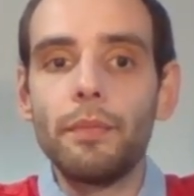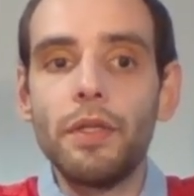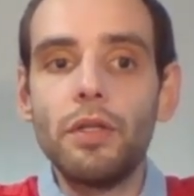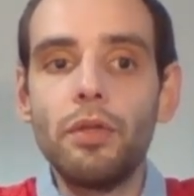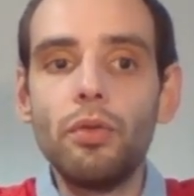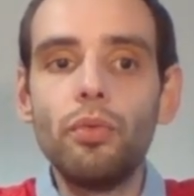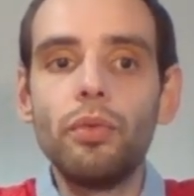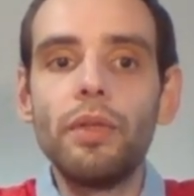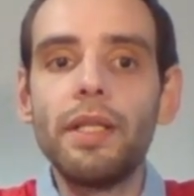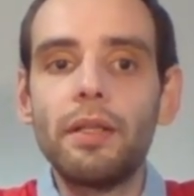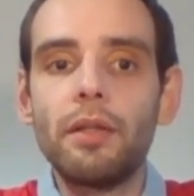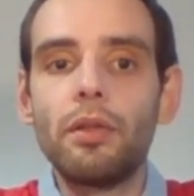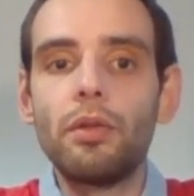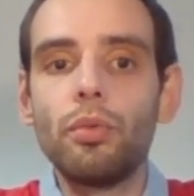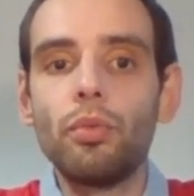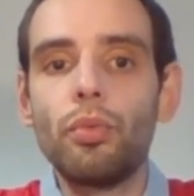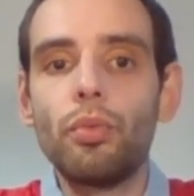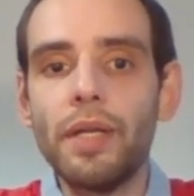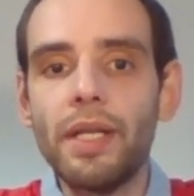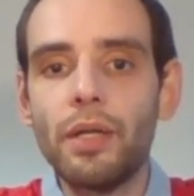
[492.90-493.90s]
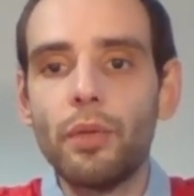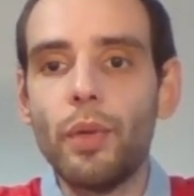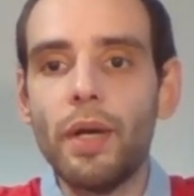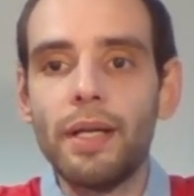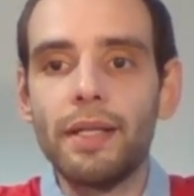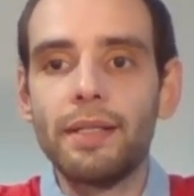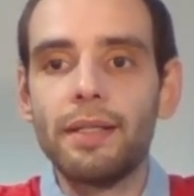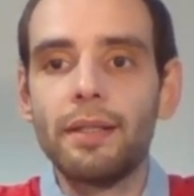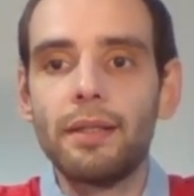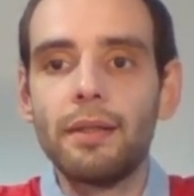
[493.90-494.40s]
you need to
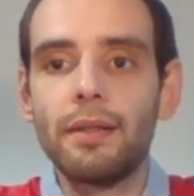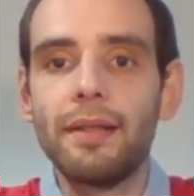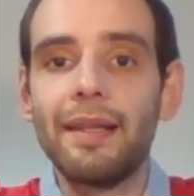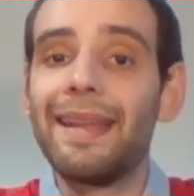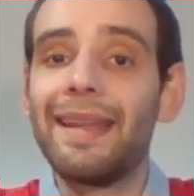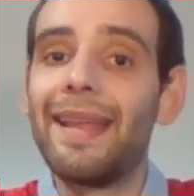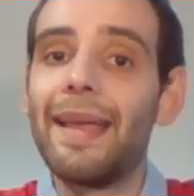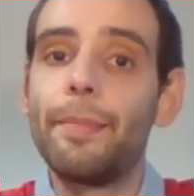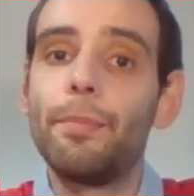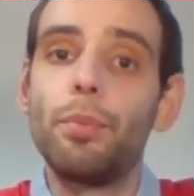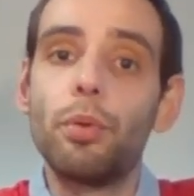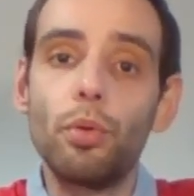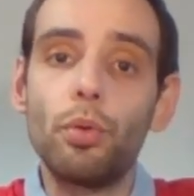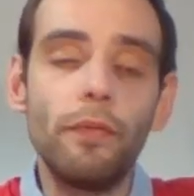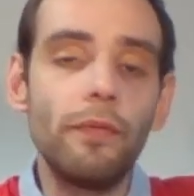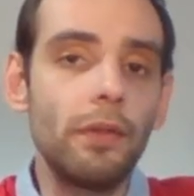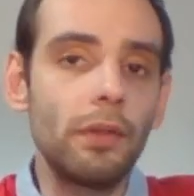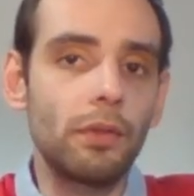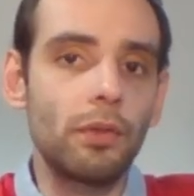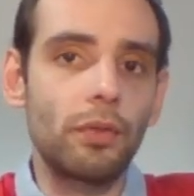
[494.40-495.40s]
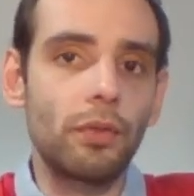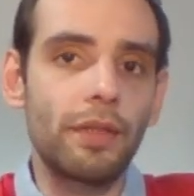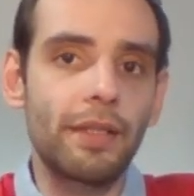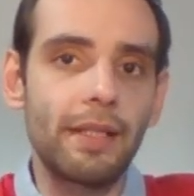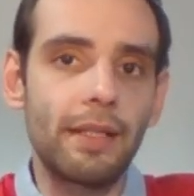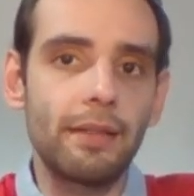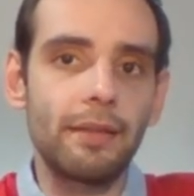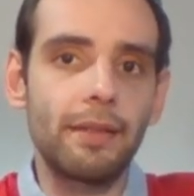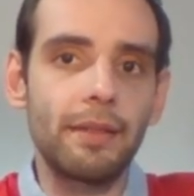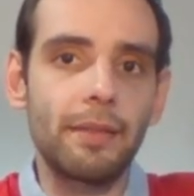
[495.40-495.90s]
request an approval to
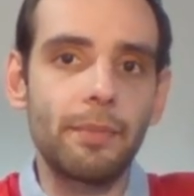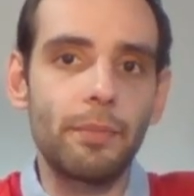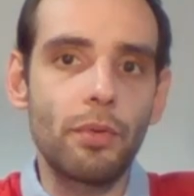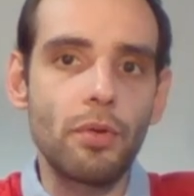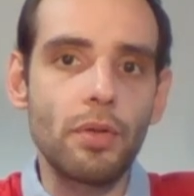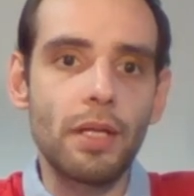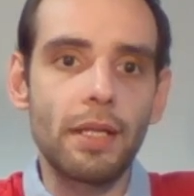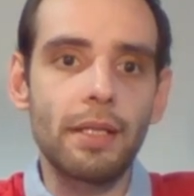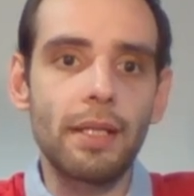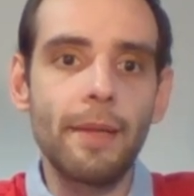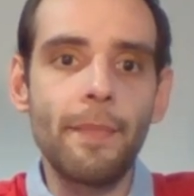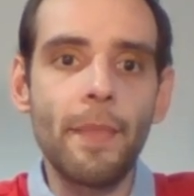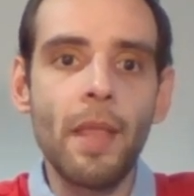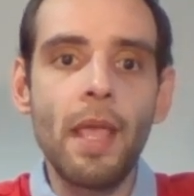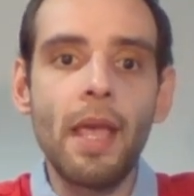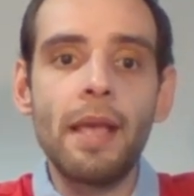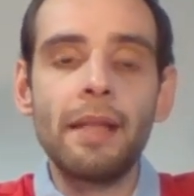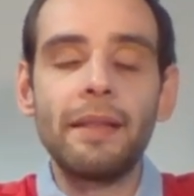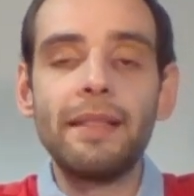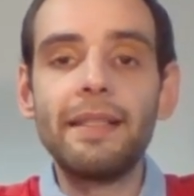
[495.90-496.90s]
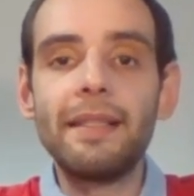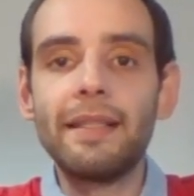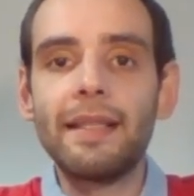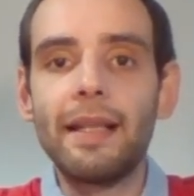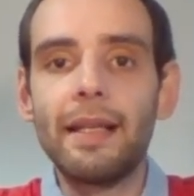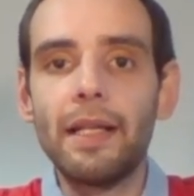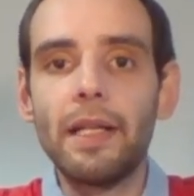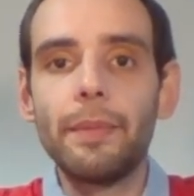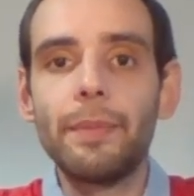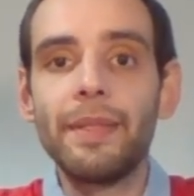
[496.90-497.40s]
sell this product. This
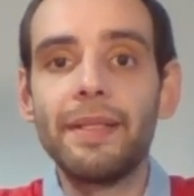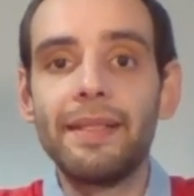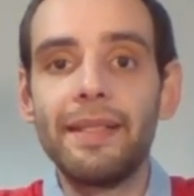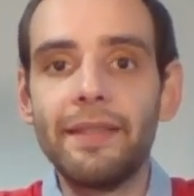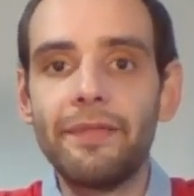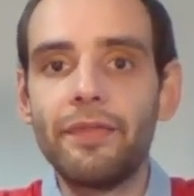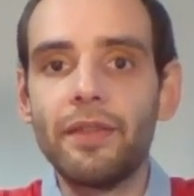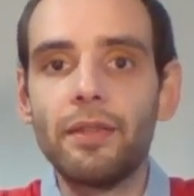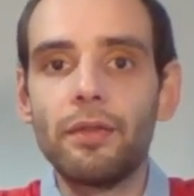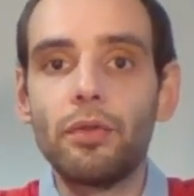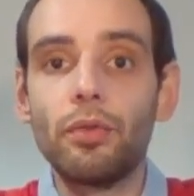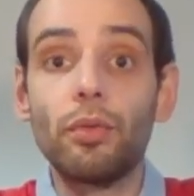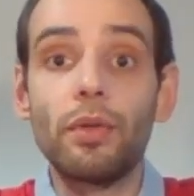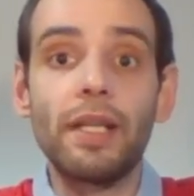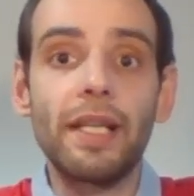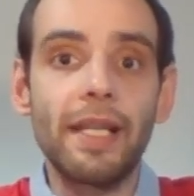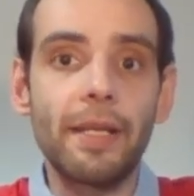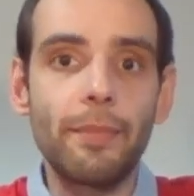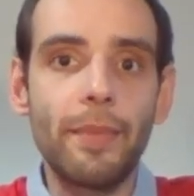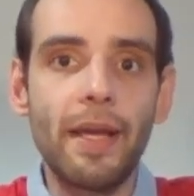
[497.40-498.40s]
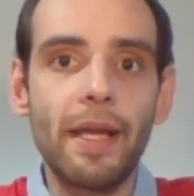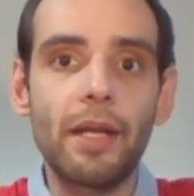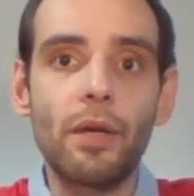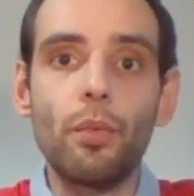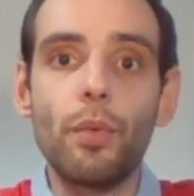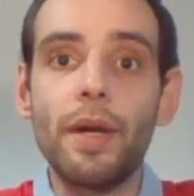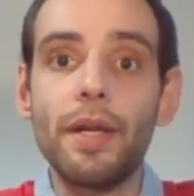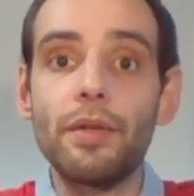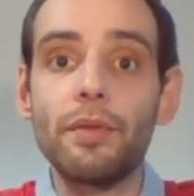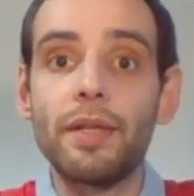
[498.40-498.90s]
is a little bit different to
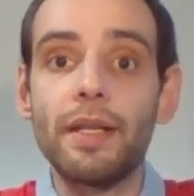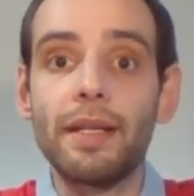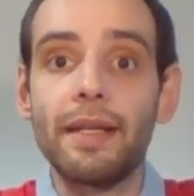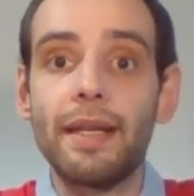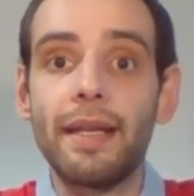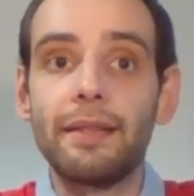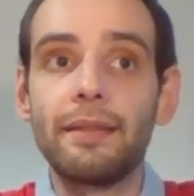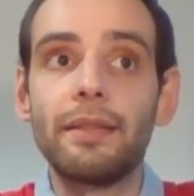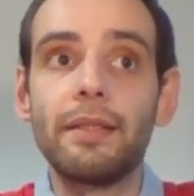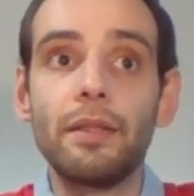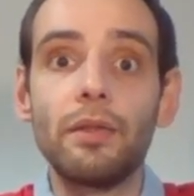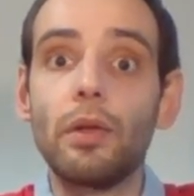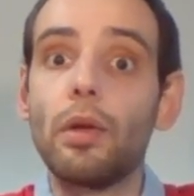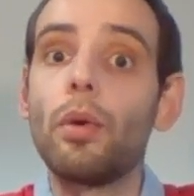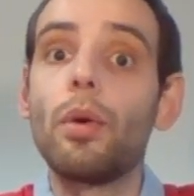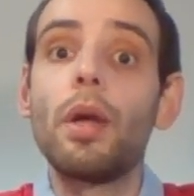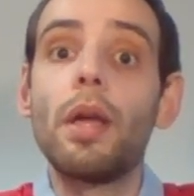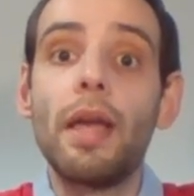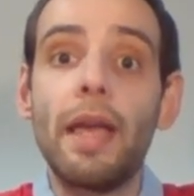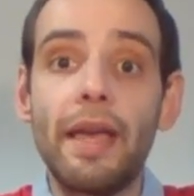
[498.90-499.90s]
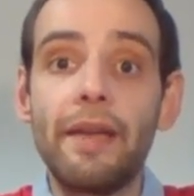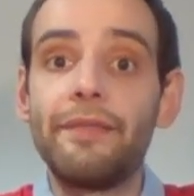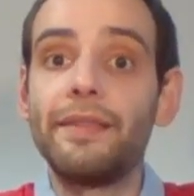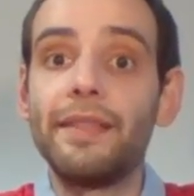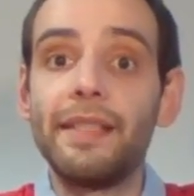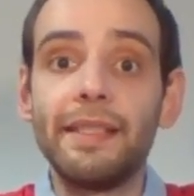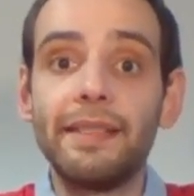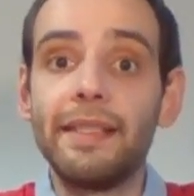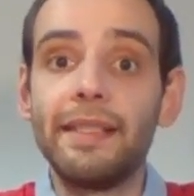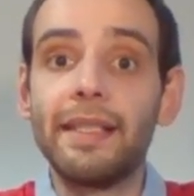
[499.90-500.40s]
ClickBank, where you can get
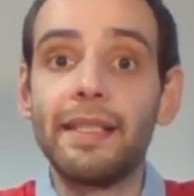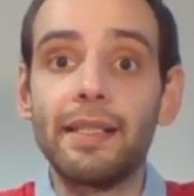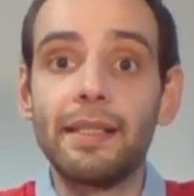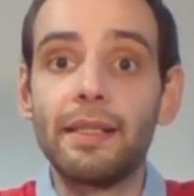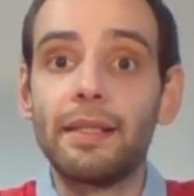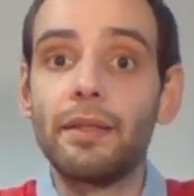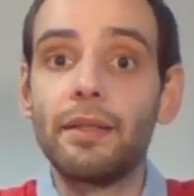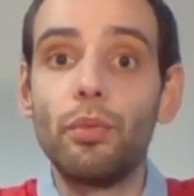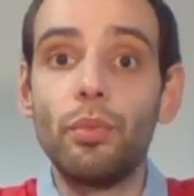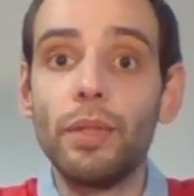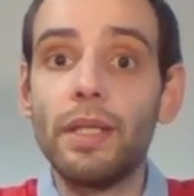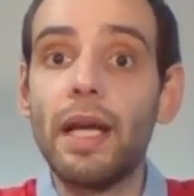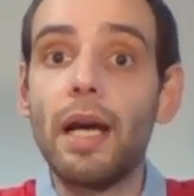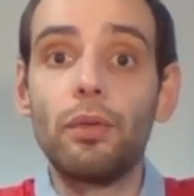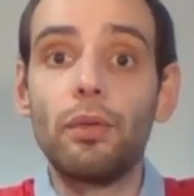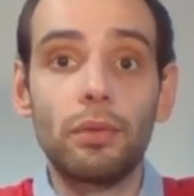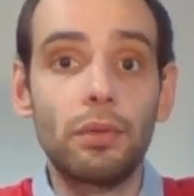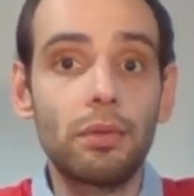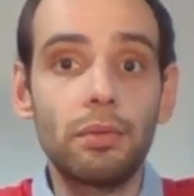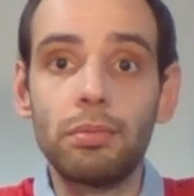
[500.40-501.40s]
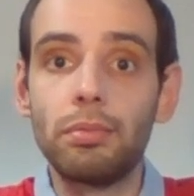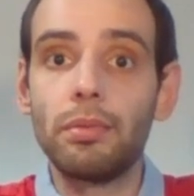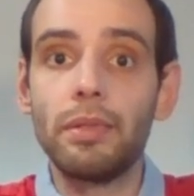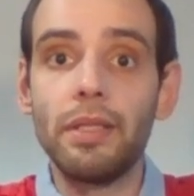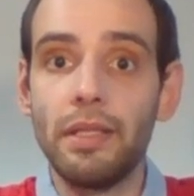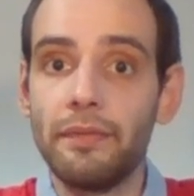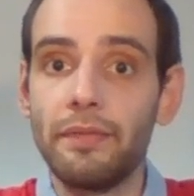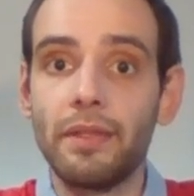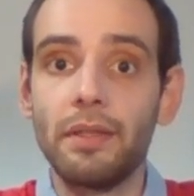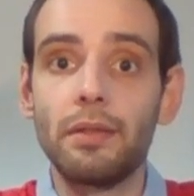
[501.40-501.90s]
affiliate links without
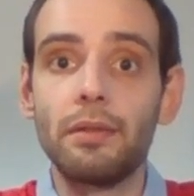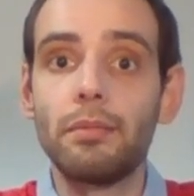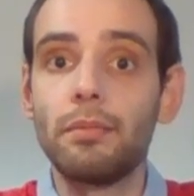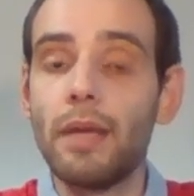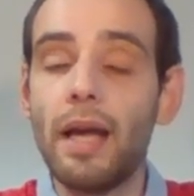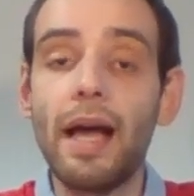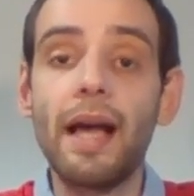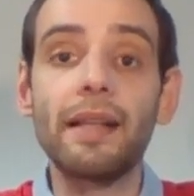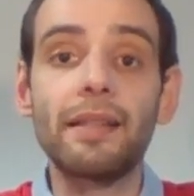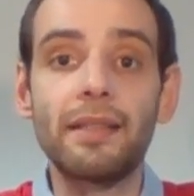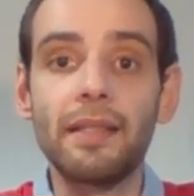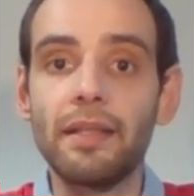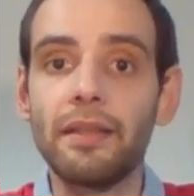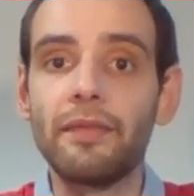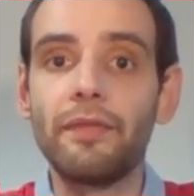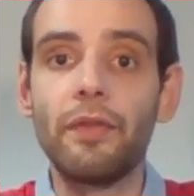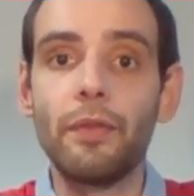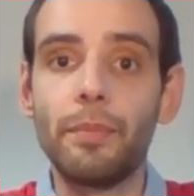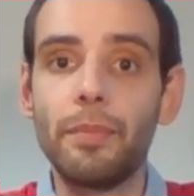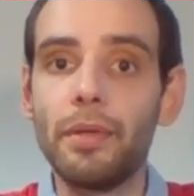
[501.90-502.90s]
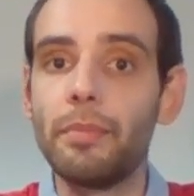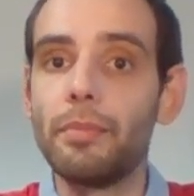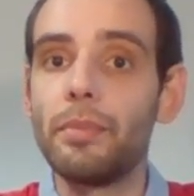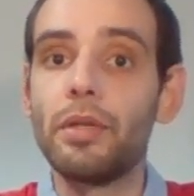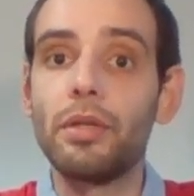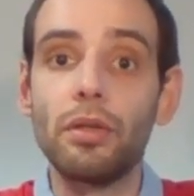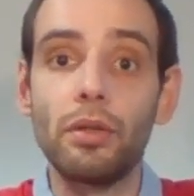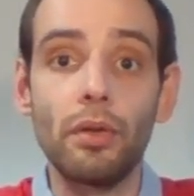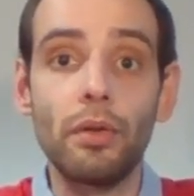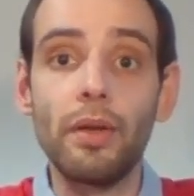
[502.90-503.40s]
even asking for
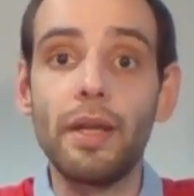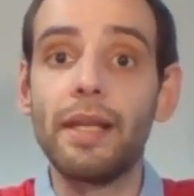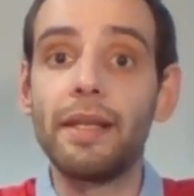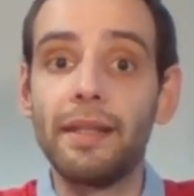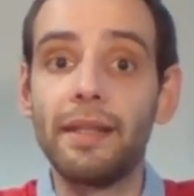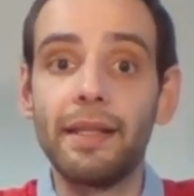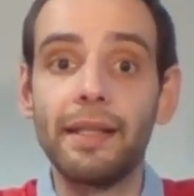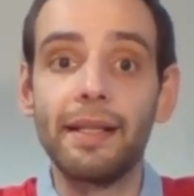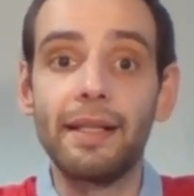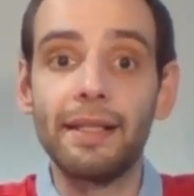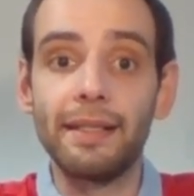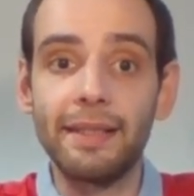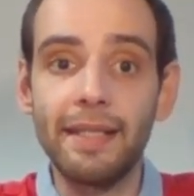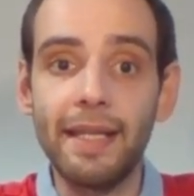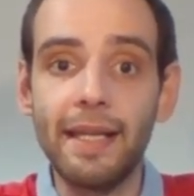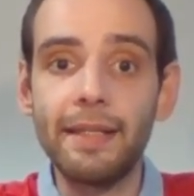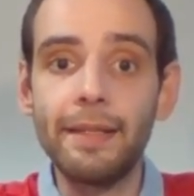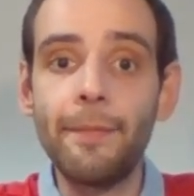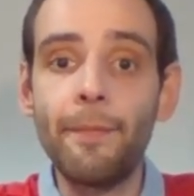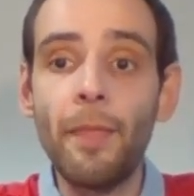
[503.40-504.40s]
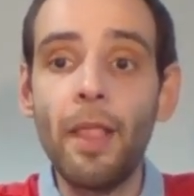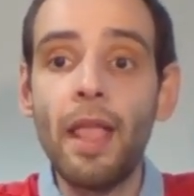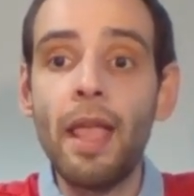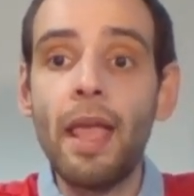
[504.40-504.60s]
permission or anything like that.